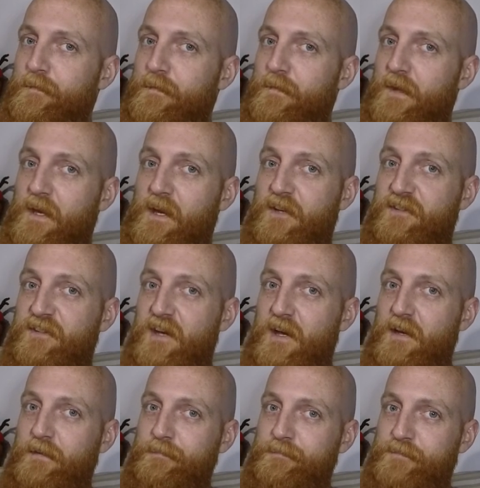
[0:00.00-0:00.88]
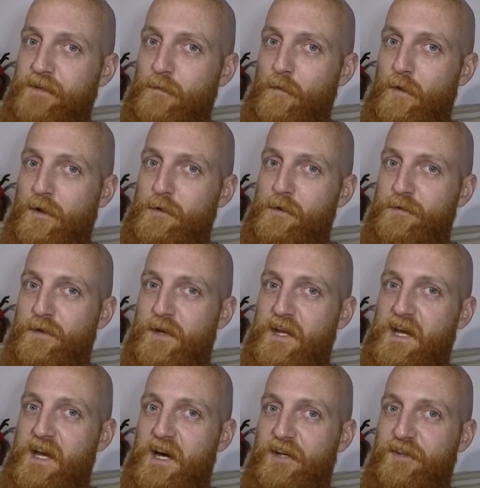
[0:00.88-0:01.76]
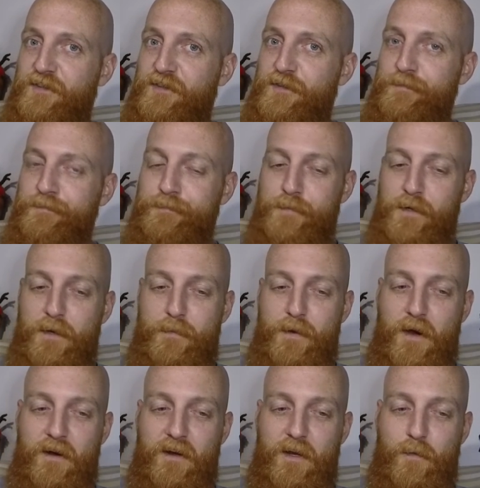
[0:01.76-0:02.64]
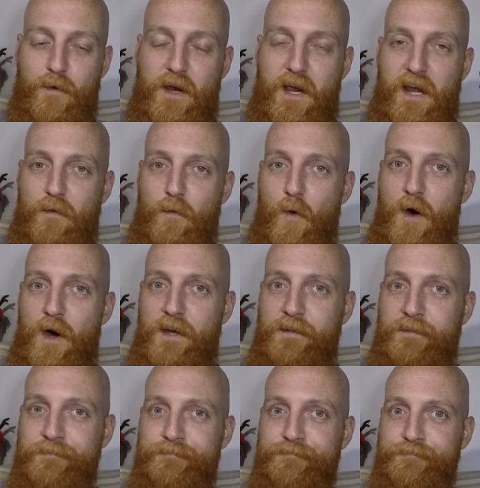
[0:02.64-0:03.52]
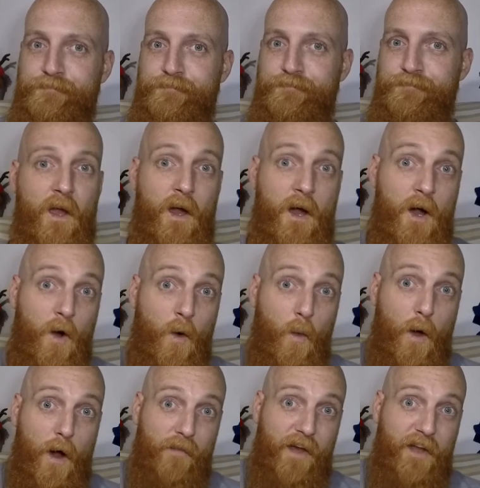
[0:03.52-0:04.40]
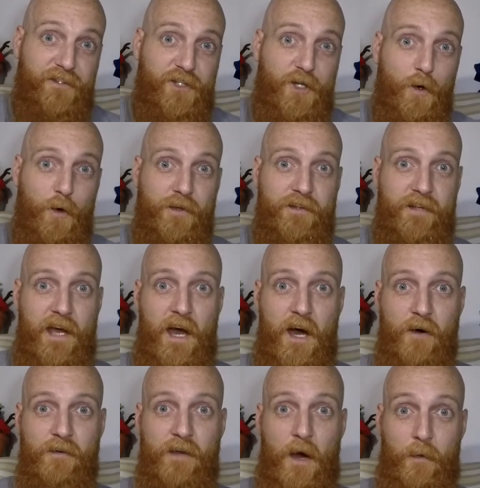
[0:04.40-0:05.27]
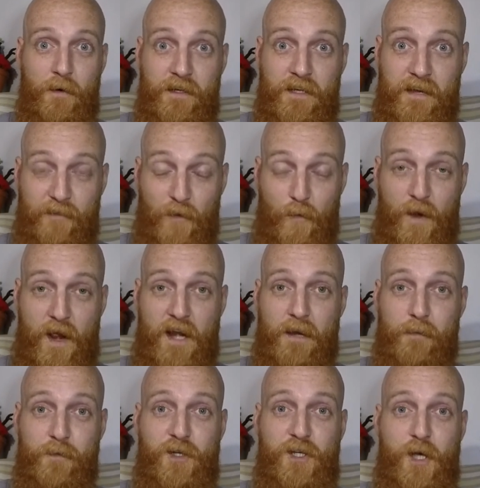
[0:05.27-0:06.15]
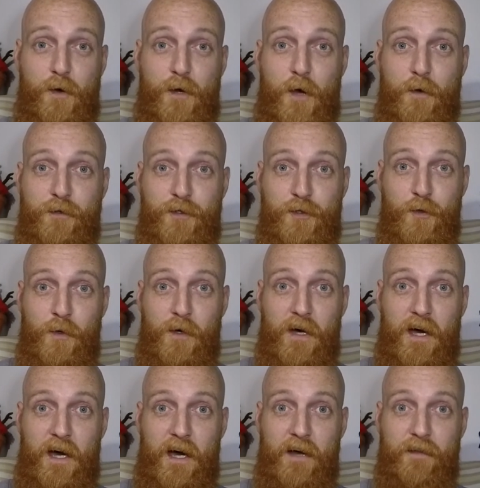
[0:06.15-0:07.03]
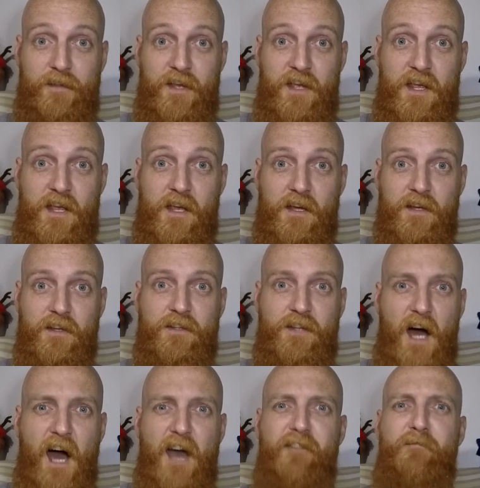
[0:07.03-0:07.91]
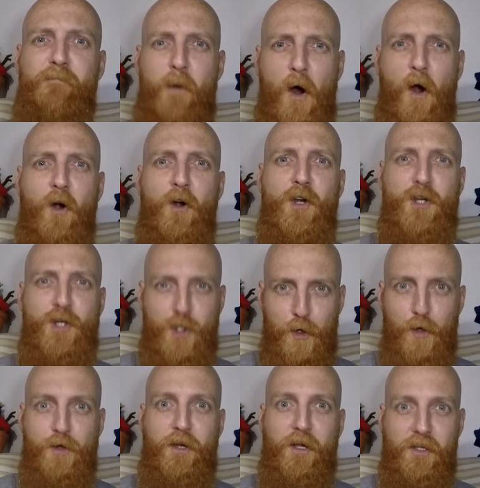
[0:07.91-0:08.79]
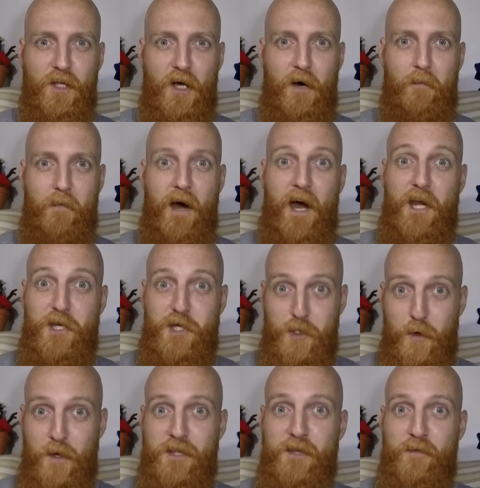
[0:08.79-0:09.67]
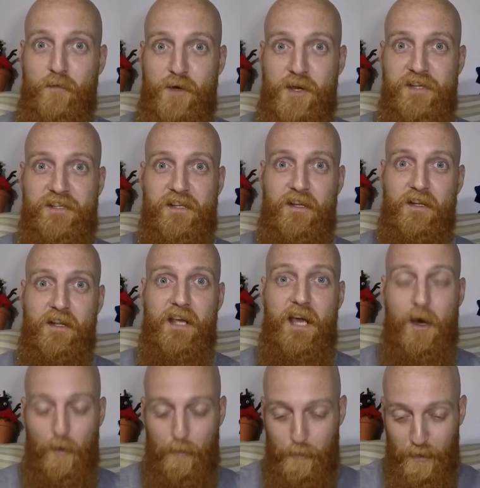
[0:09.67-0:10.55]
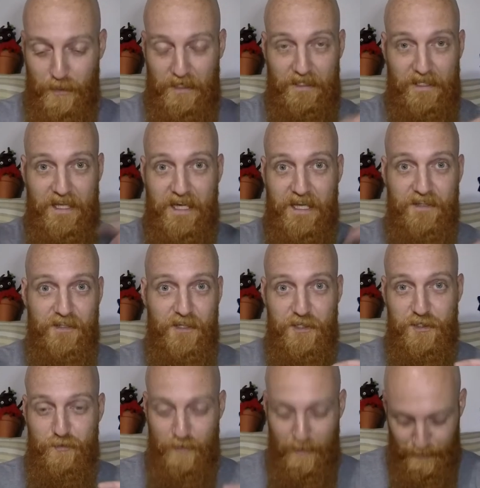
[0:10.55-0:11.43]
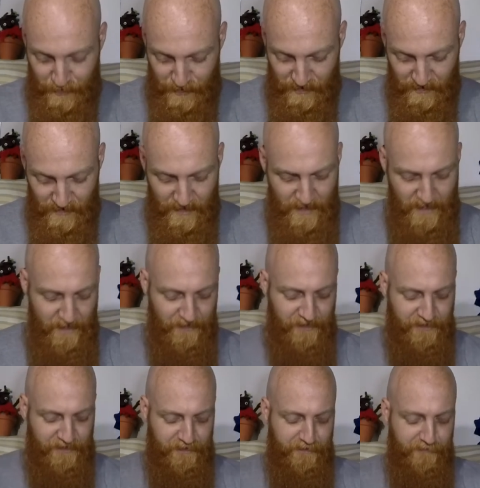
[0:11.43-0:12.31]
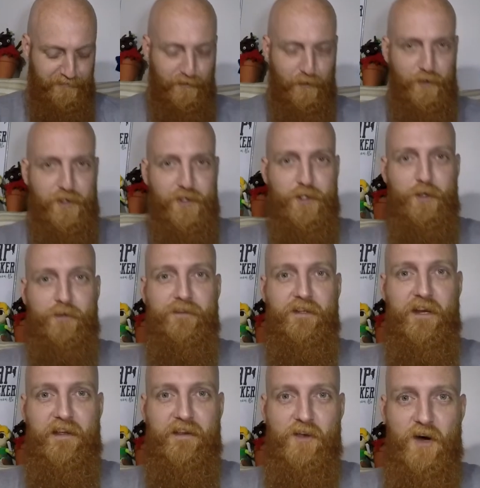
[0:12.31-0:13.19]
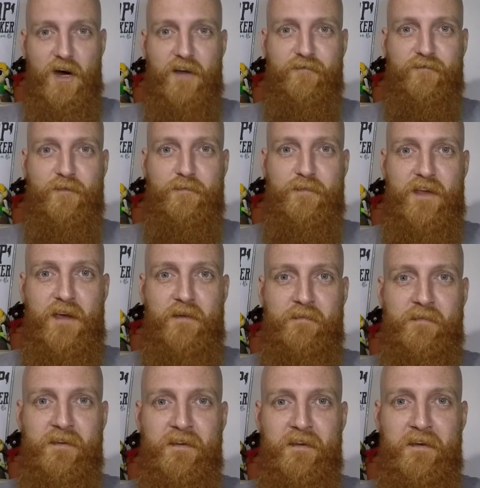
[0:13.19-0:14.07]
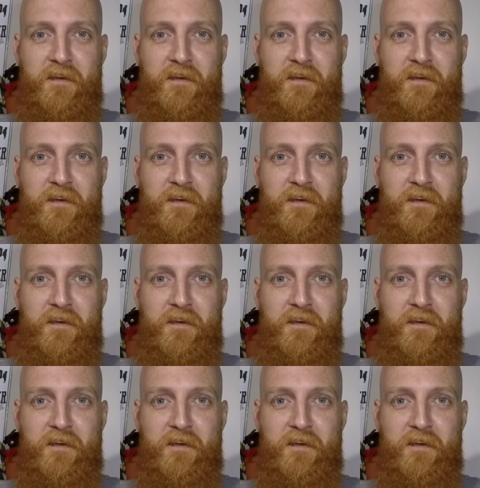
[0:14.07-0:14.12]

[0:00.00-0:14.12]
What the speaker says: Like I said, didn't want to do this when they cuts, but apparently we're getting one. While that's going down, I want to give a random shout out to the Dive Bar Shirt Club. I joined them recently. I'll put a link in the description. This is the first shirt that I got from them.